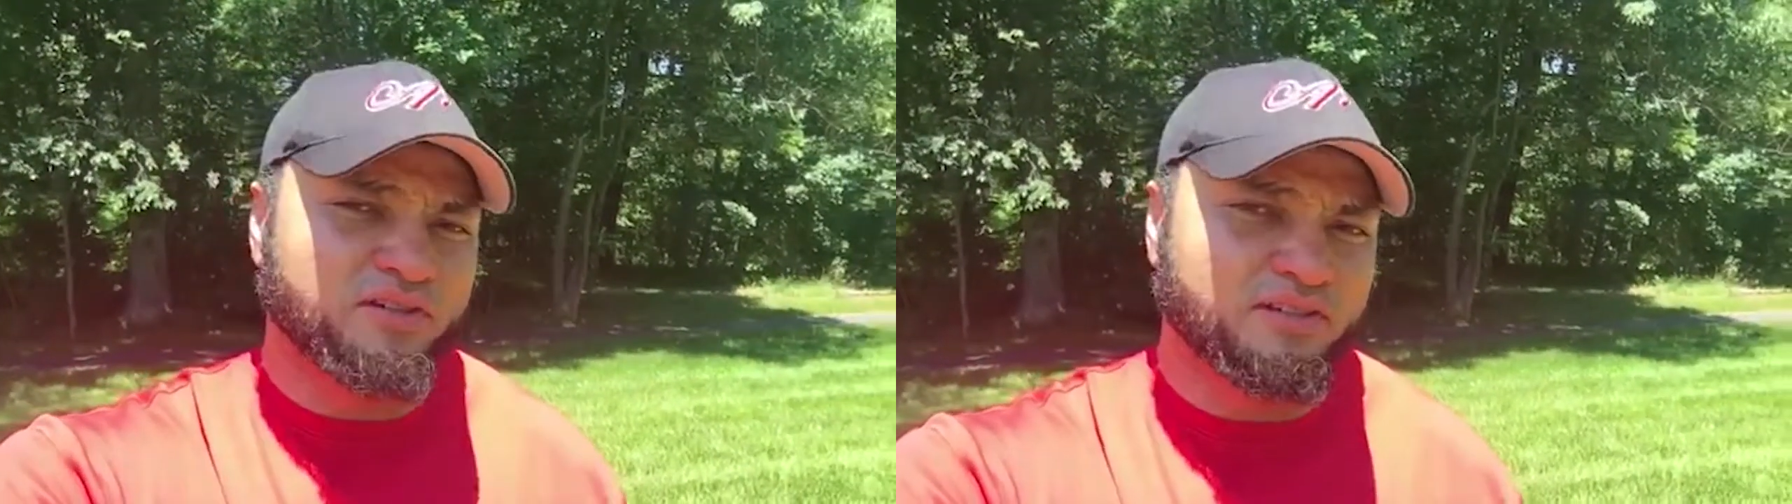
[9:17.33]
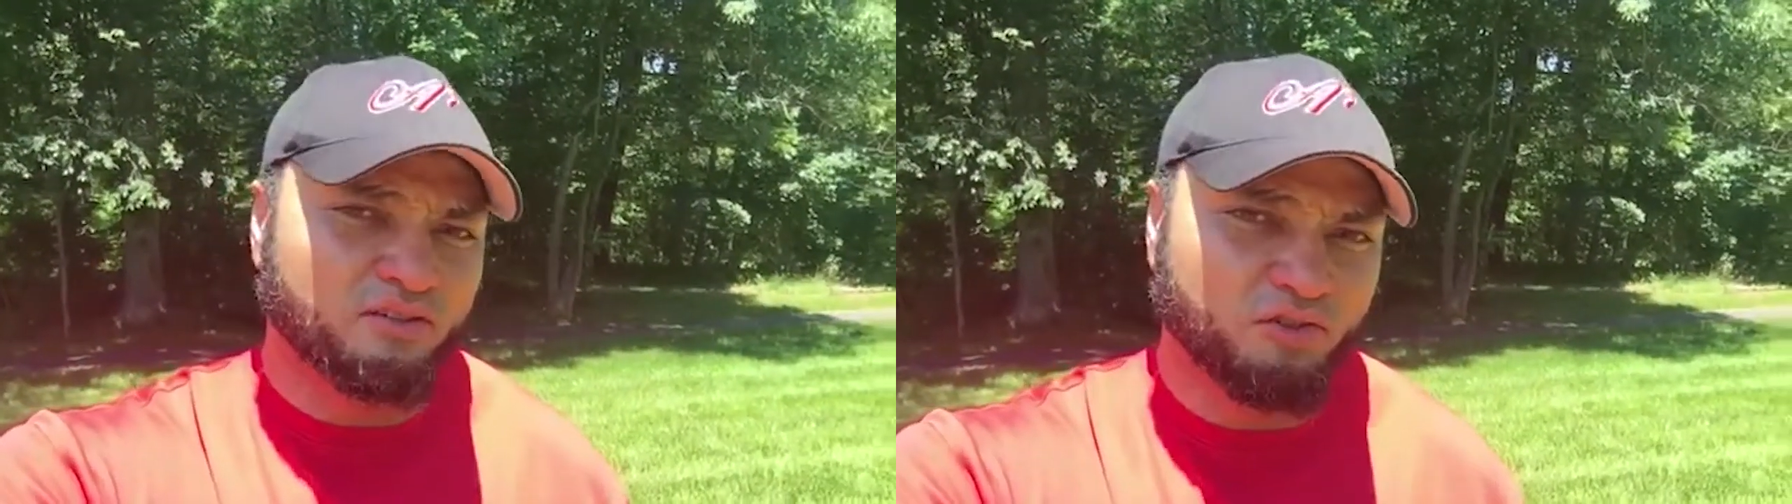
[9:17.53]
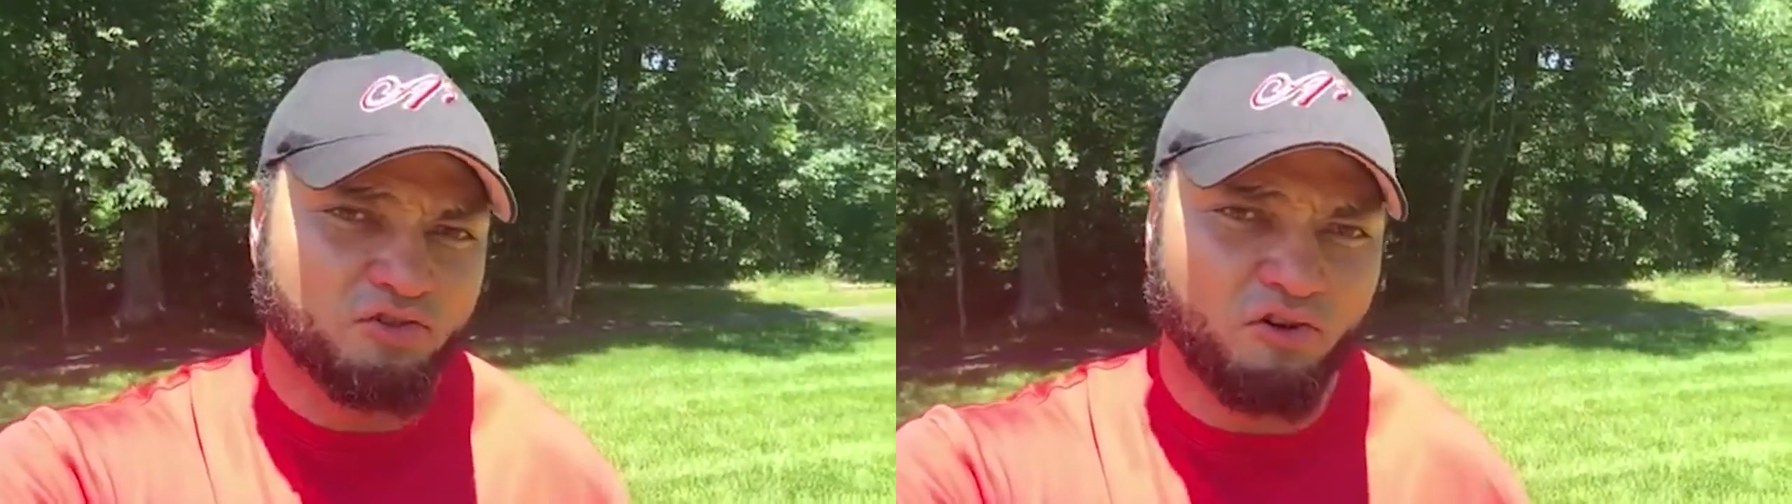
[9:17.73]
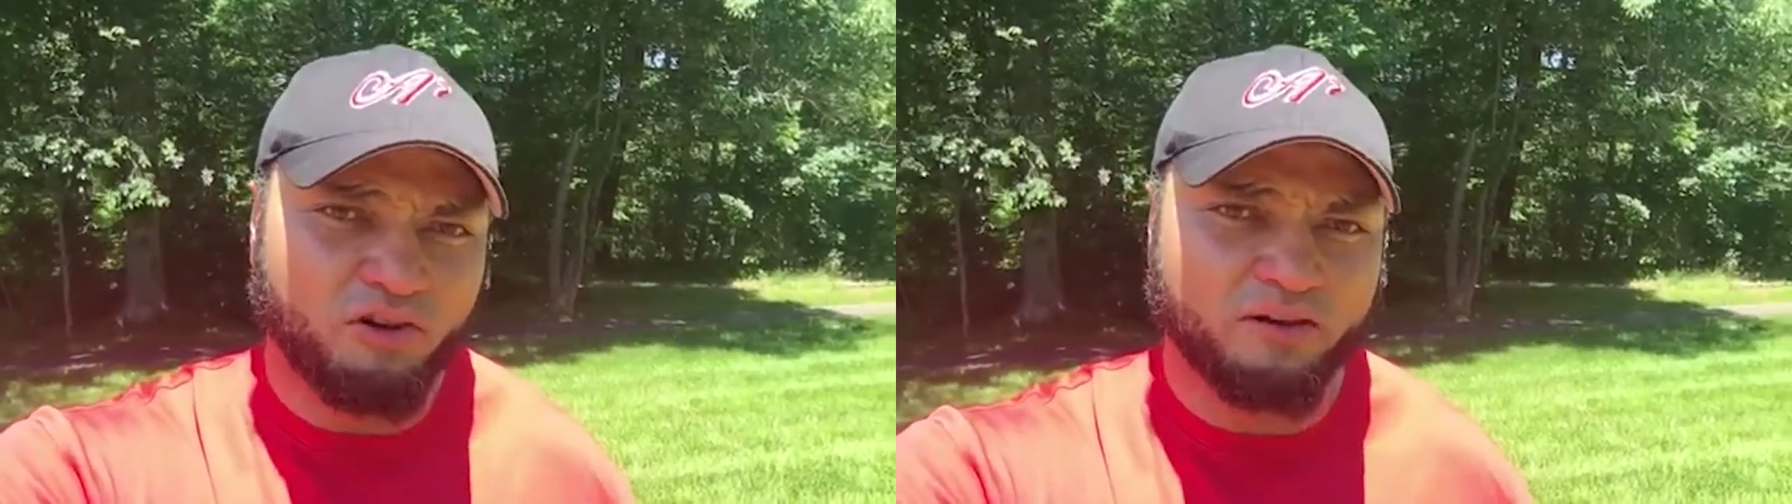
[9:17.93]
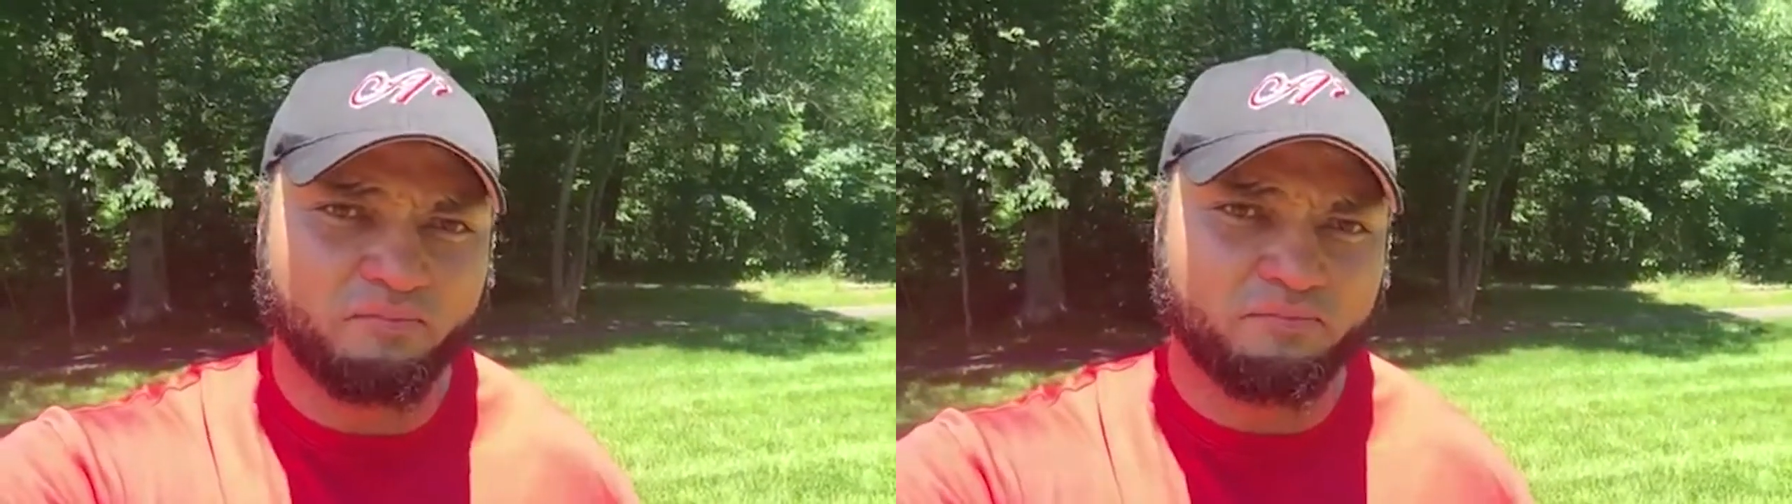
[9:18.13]
are still
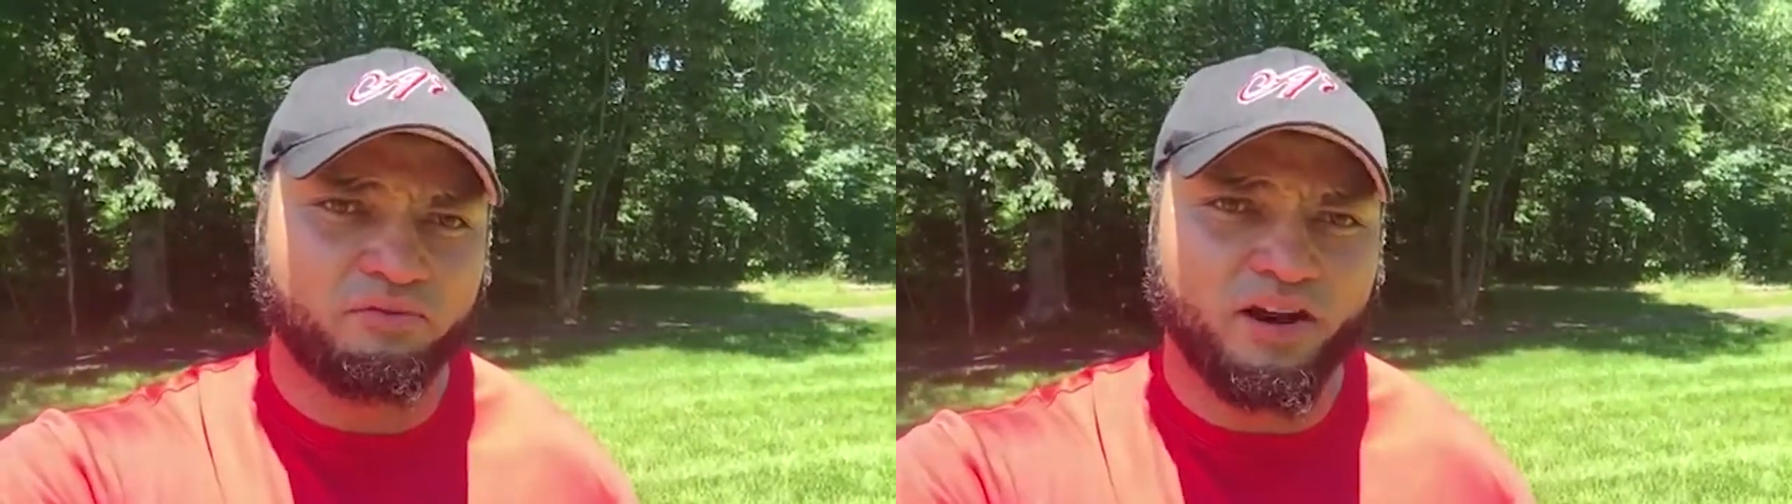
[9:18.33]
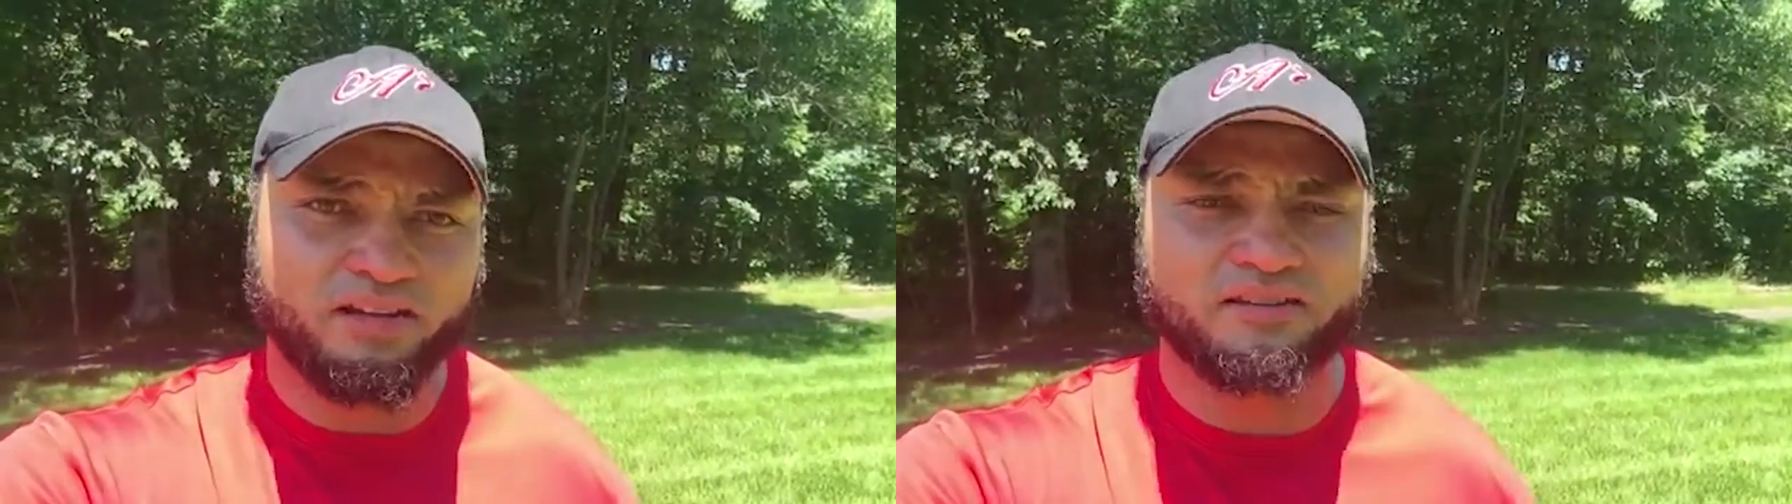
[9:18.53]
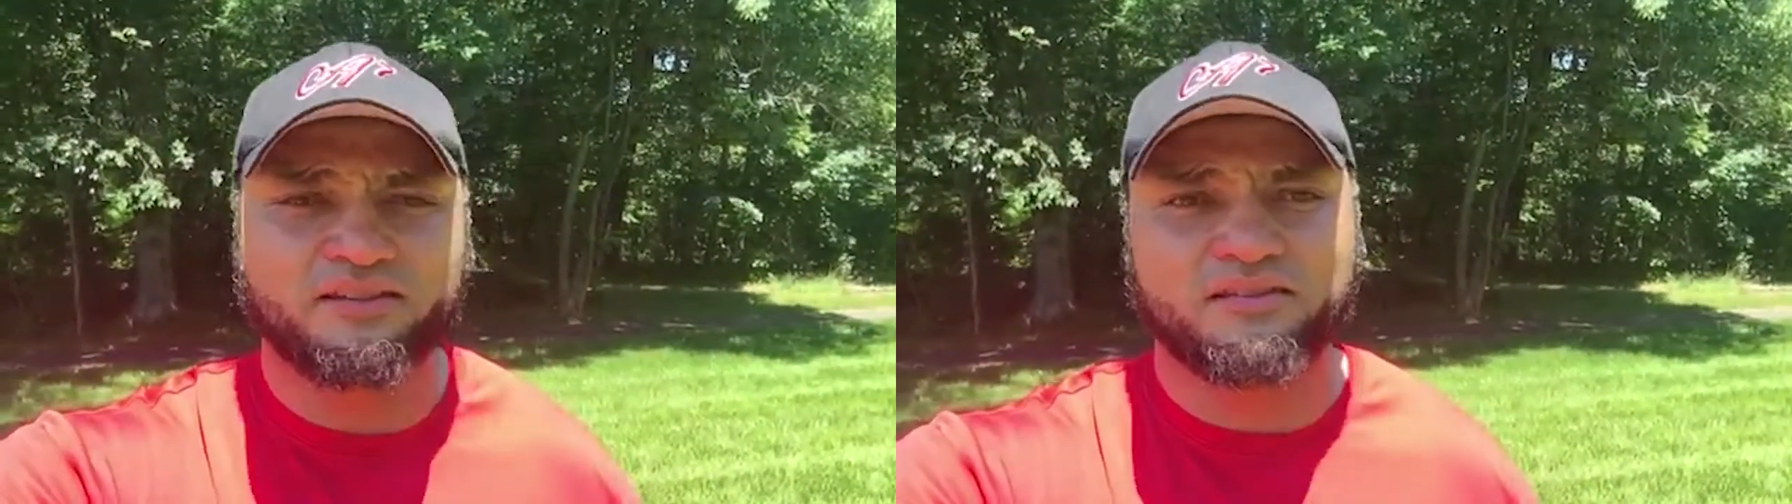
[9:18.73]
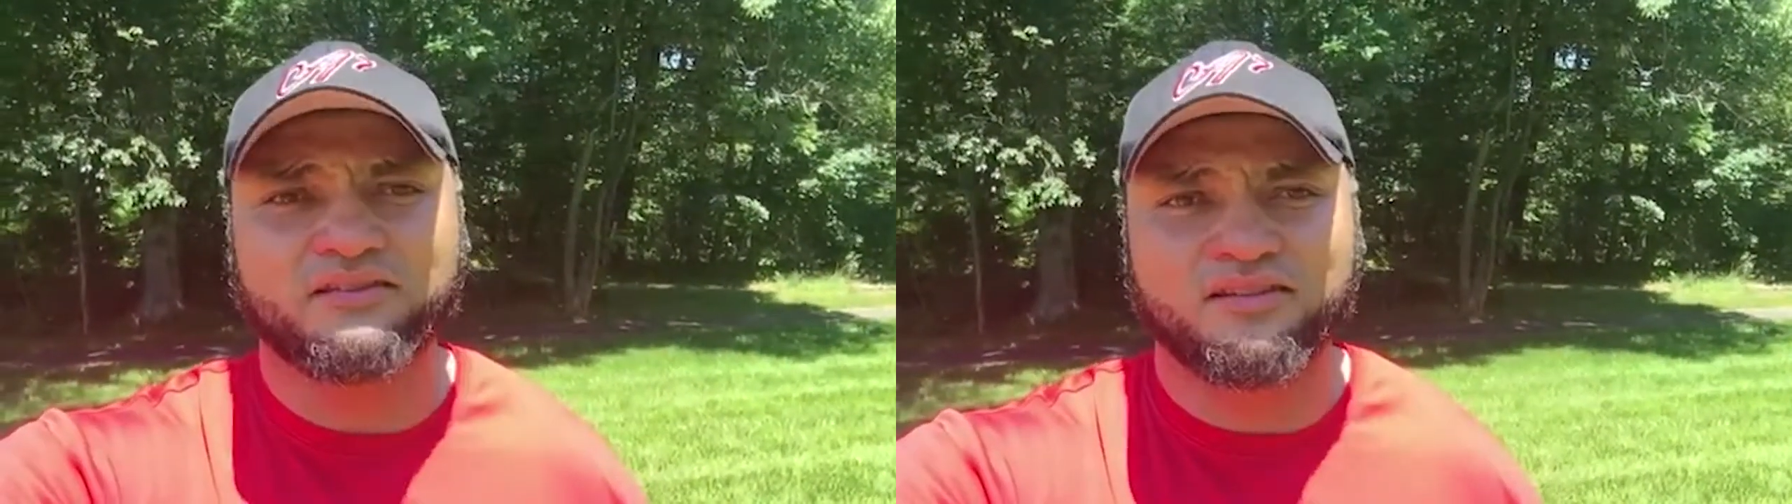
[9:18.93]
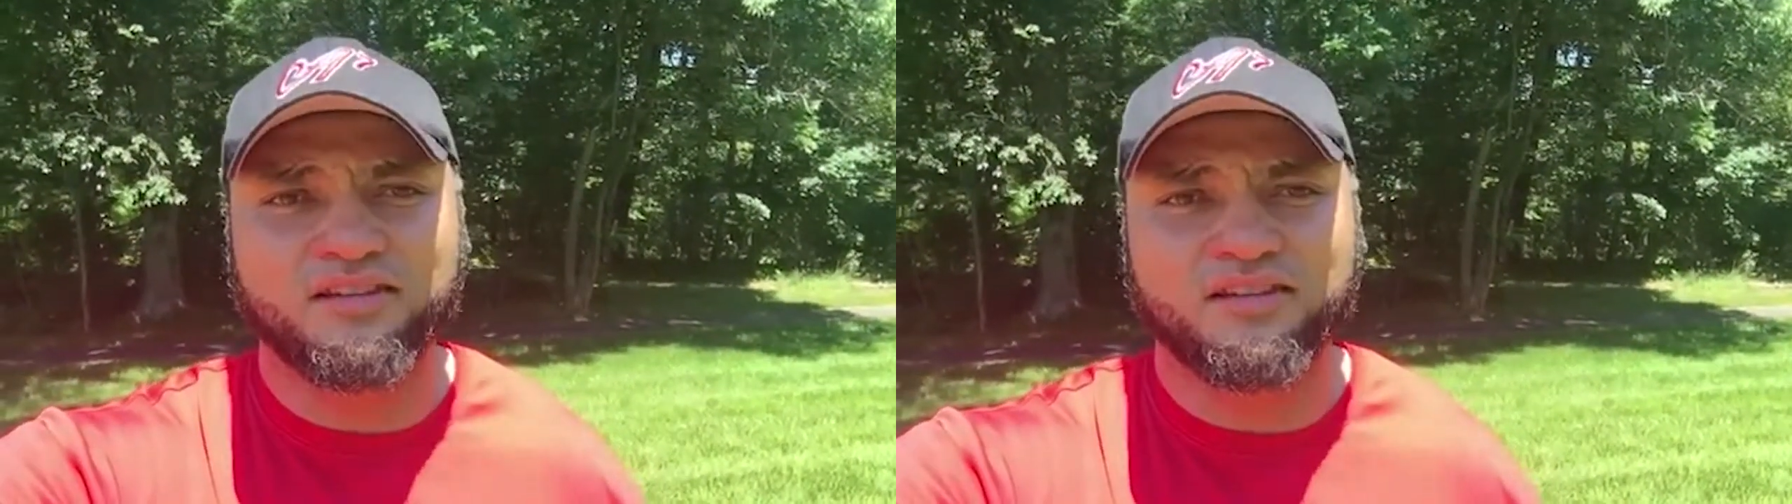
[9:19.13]
drawing breath